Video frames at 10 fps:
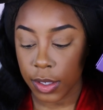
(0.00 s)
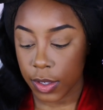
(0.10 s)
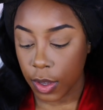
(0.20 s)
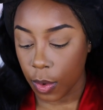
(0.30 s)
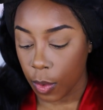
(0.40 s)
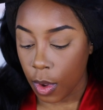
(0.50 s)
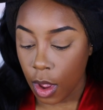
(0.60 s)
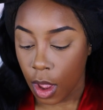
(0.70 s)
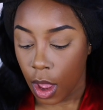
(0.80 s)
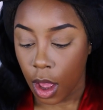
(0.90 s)
So
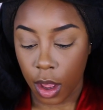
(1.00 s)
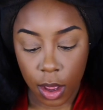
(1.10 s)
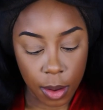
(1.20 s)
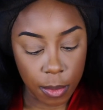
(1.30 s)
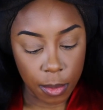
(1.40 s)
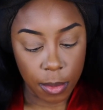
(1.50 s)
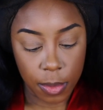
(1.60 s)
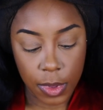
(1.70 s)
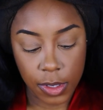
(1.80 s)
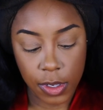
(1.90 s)
um,
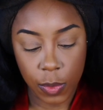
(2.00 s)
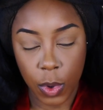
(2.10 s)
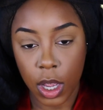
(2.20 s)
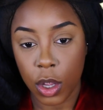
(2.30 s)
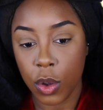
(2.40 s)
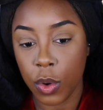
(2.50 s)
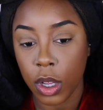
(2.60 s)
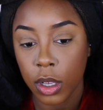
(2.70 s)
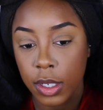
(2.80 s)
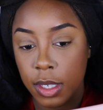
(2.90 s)
this is what
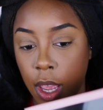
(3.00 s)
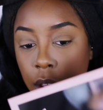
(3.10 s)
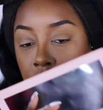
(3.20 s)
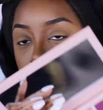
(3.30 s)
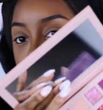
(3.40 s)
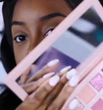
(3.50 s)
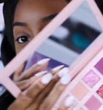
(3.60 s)
Huda looks like on the